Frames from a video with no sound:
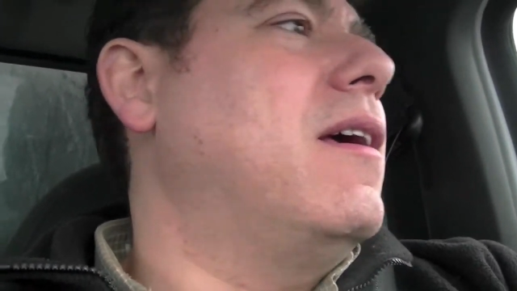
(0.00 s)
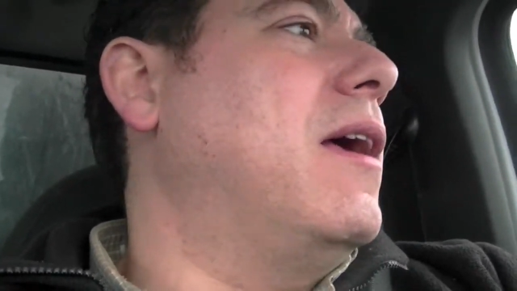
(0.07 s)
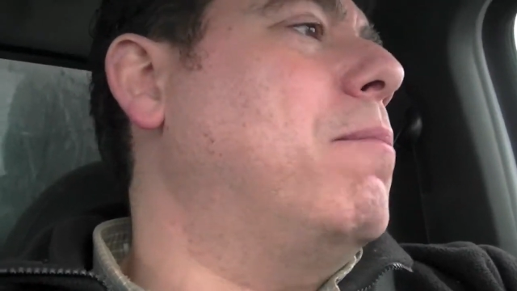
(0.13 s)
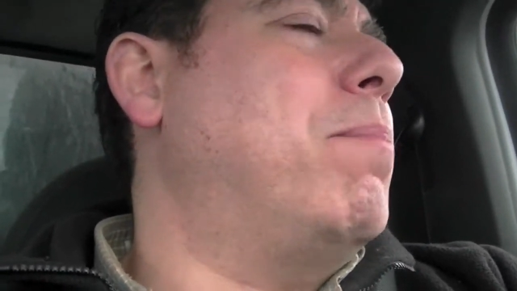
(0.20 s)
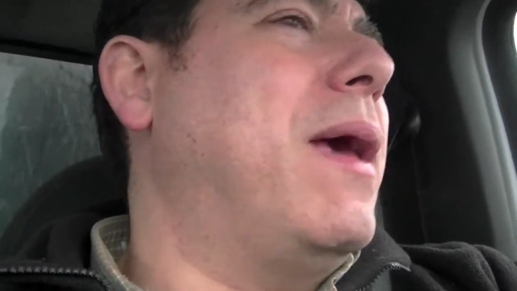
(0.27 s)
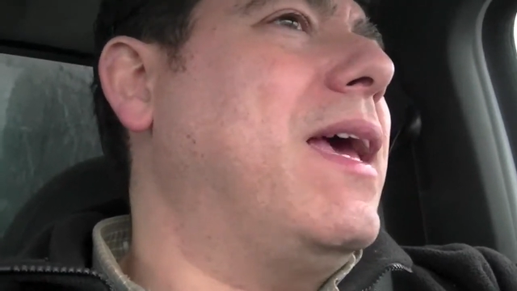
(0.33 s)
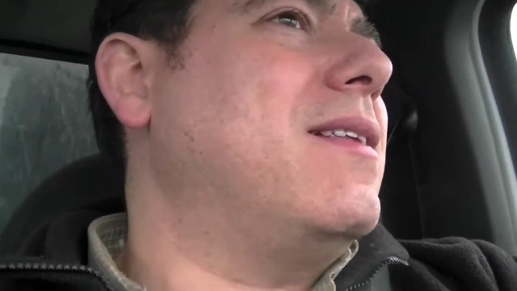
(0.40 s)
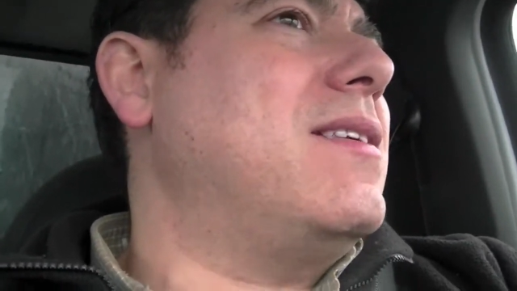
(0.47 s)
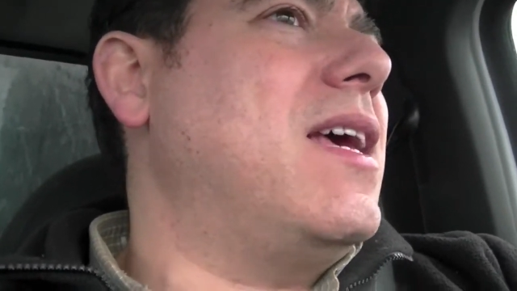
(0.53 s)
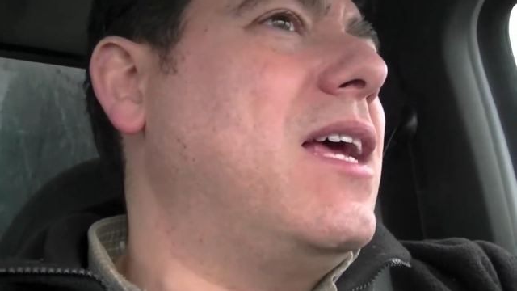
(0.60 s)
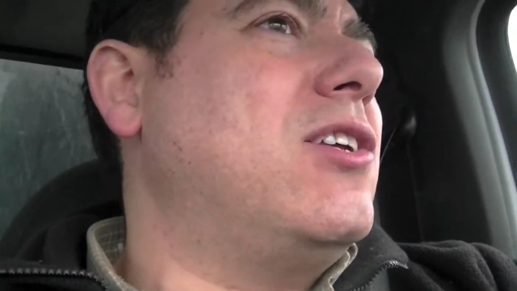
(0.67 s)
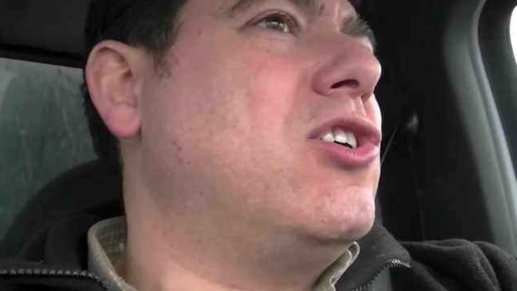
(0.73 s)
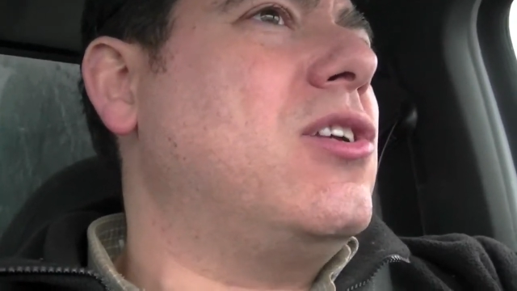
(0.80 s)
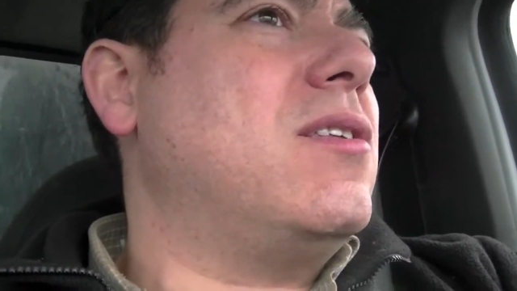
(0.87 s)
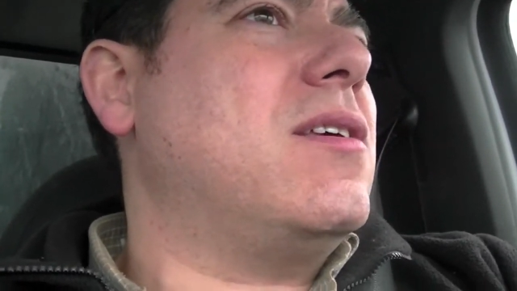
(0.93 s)
and pay
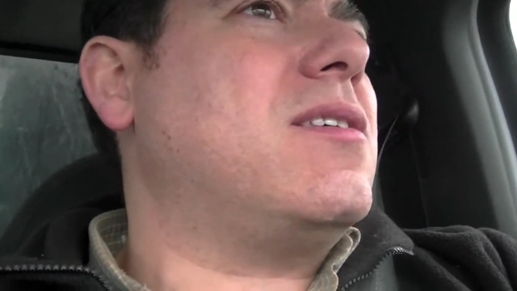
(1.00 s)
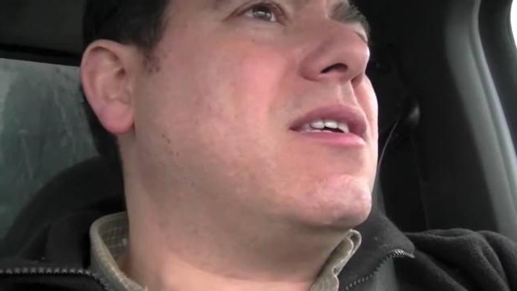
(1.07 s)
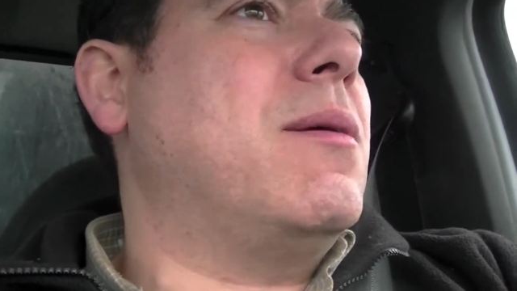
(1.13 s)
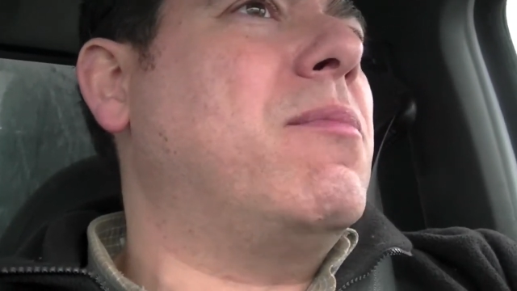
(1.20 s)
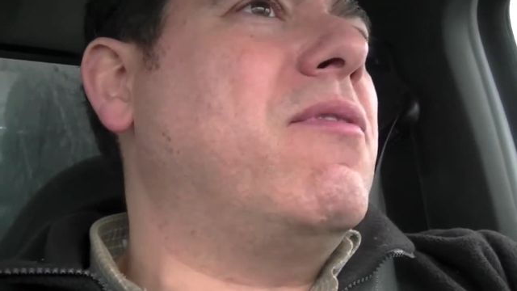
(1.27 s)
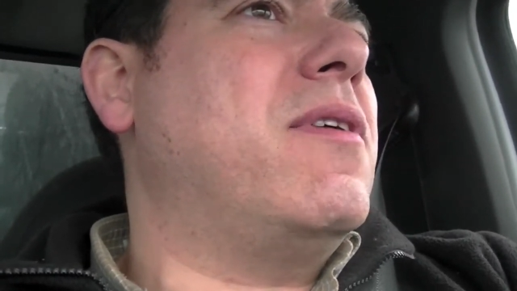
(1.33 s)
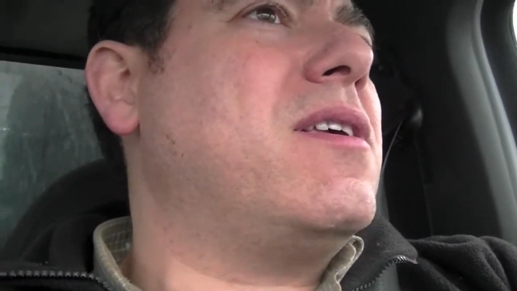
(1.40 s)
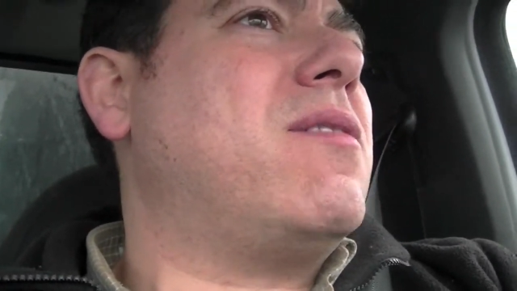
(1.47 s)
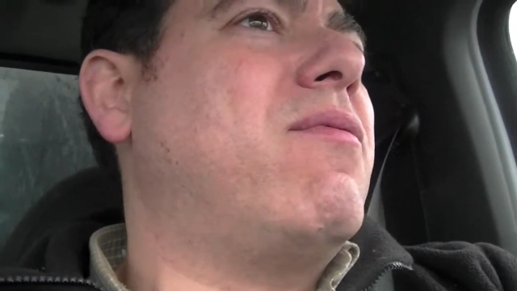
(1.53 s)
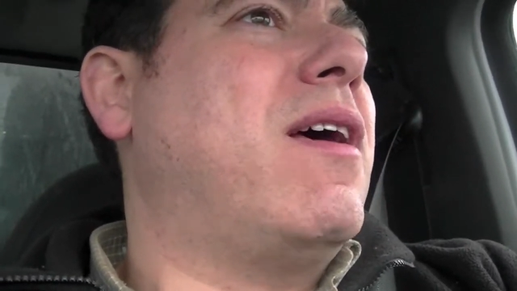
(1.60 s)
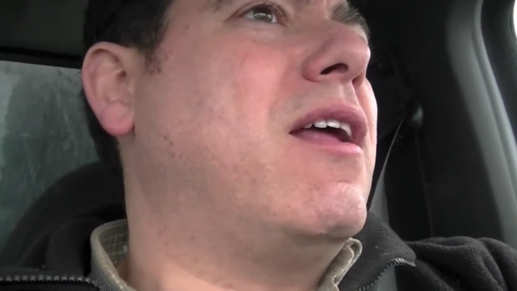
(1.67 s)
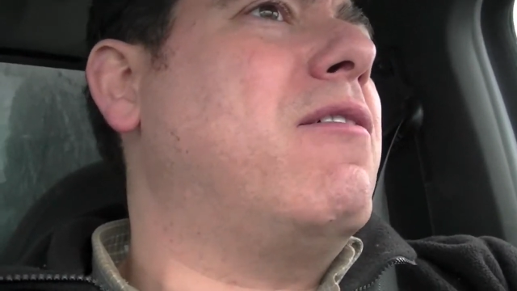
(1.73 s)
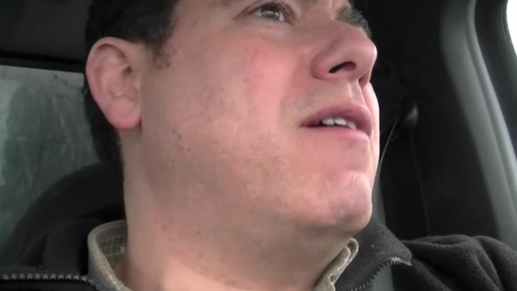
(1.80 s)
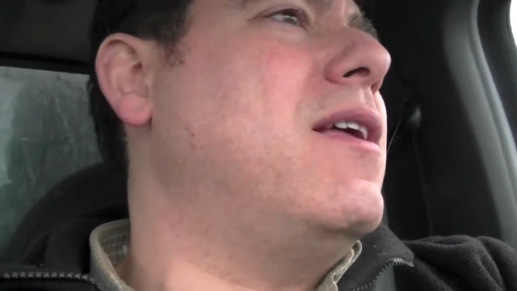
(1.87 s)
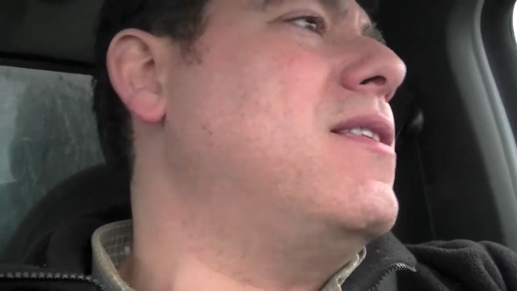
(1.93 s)
attention to some of us
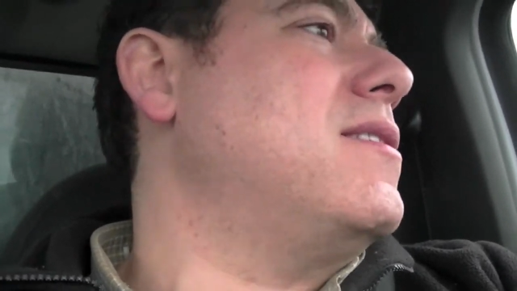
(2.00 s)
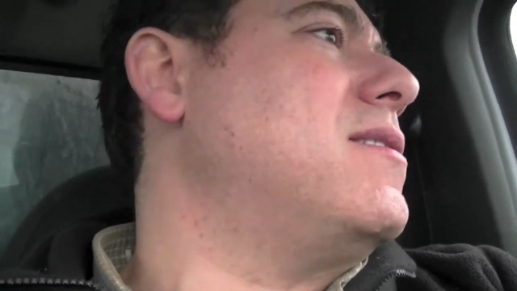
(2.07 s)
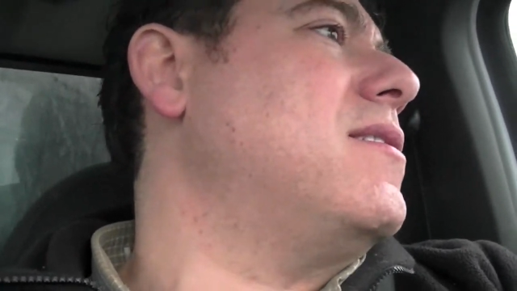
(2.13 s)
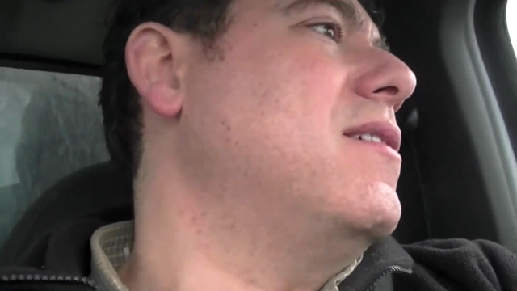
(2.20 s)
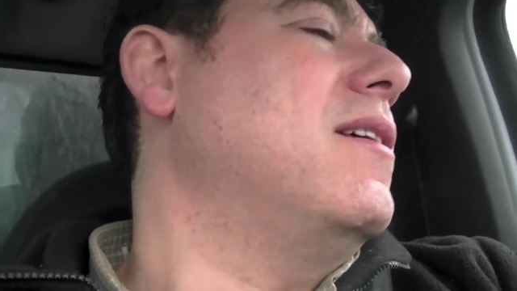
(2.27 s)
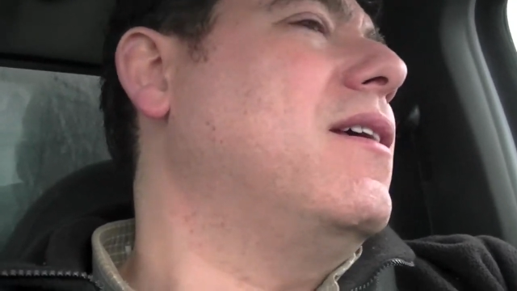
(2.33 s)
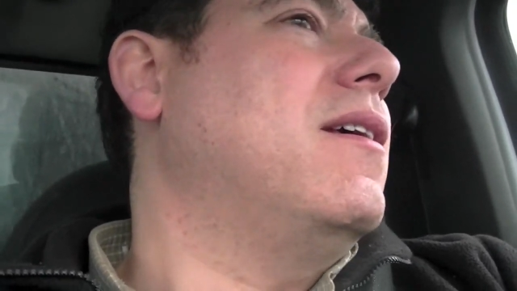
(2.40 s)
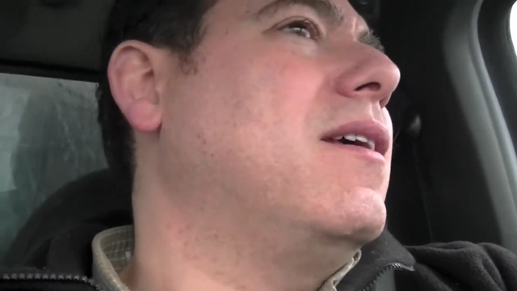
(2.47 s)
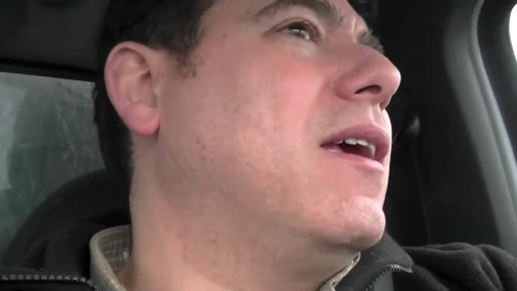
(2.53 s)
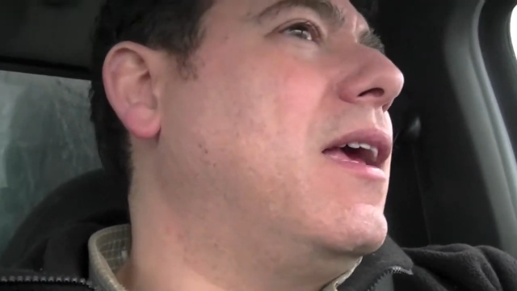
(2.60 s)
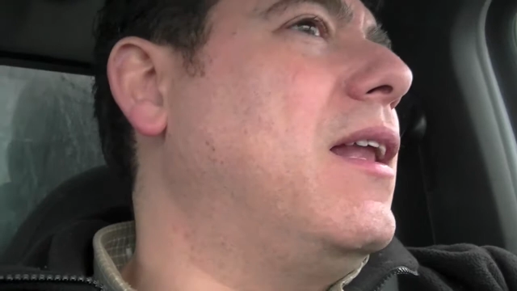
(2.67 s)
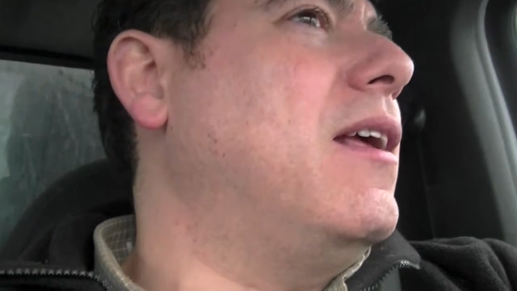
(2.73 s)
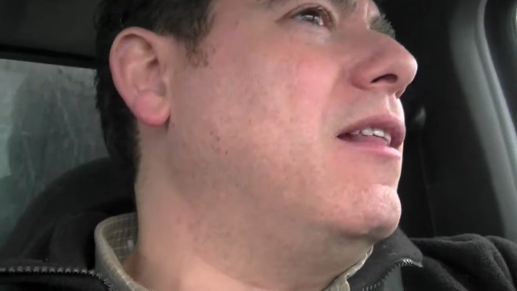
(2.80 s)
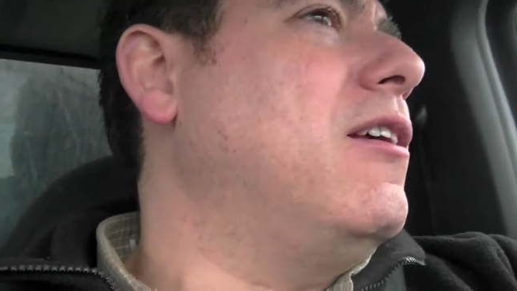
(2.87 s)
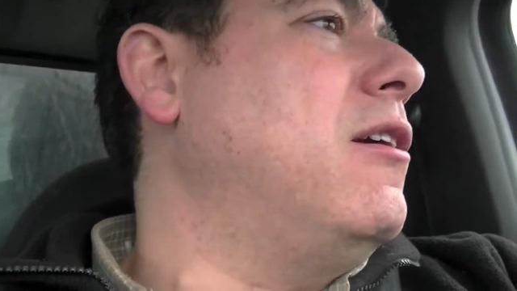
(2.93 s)
veterans,
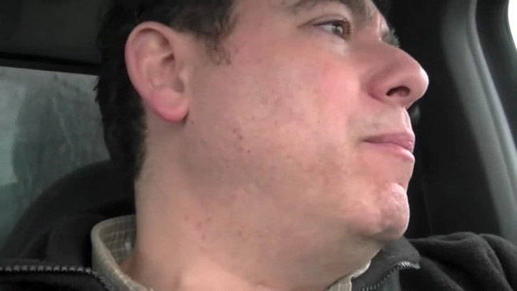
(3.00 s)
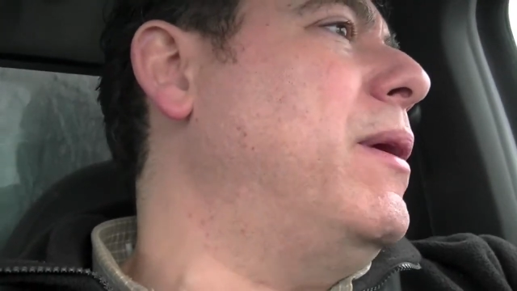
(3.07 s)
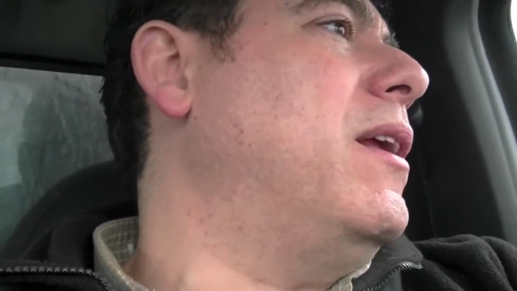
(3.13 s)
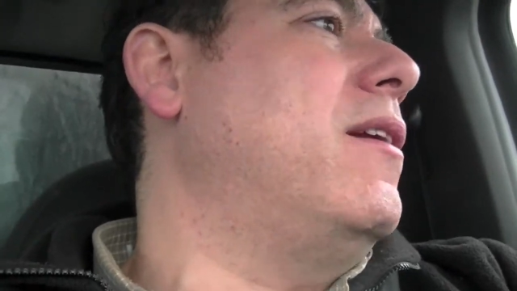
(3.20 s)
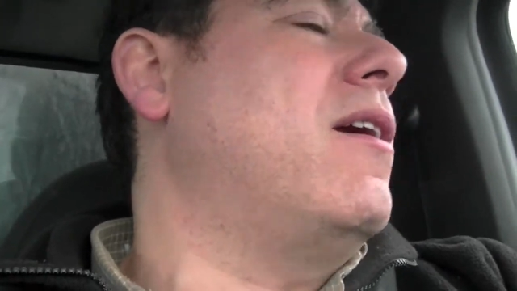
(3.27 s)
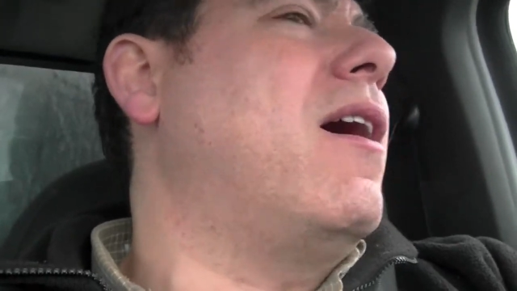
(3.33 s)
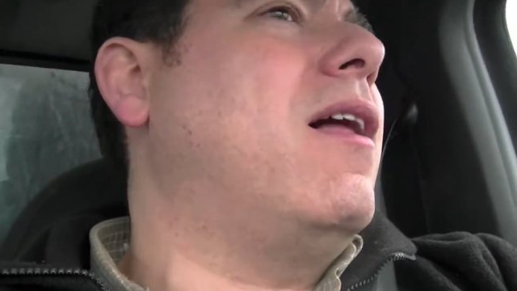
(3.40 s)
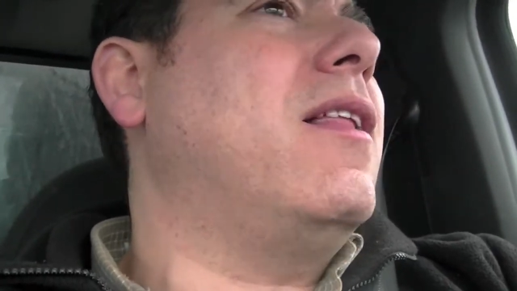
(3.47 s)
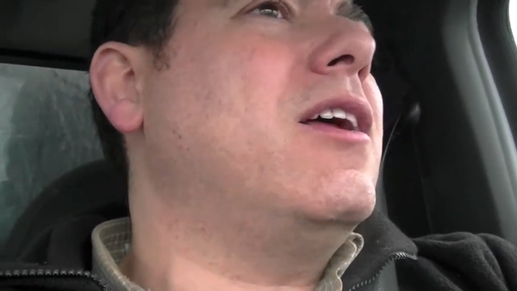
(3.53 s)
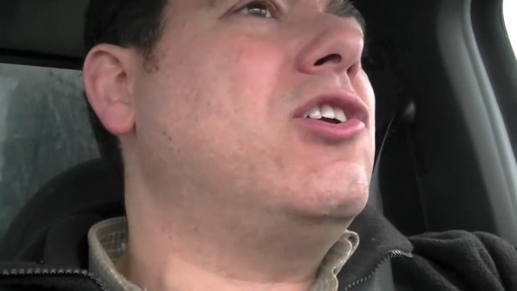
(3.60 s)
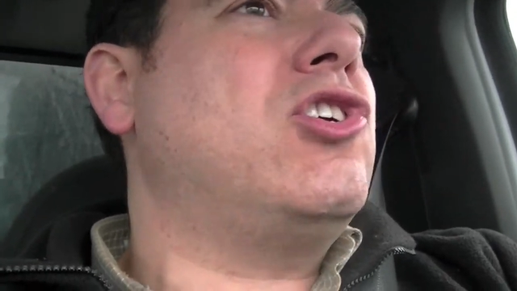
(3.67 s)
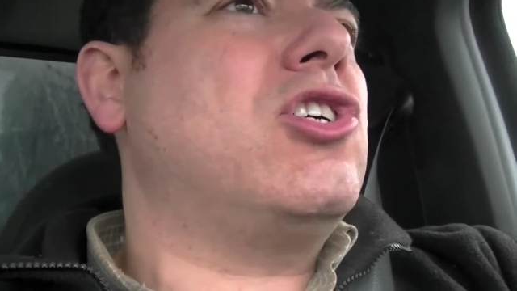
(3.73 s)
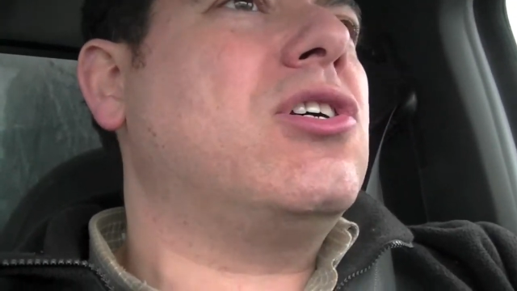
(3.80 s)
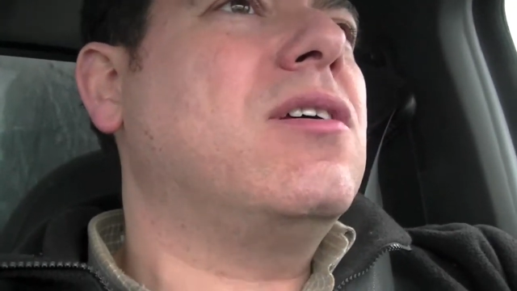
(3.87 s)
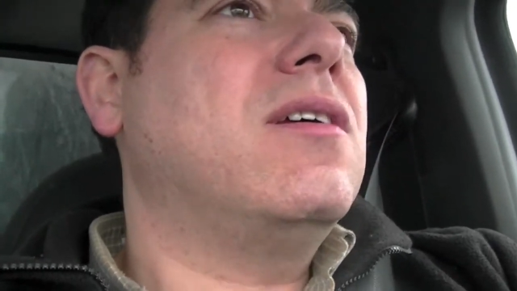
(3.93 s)
get a little bit of knowledge,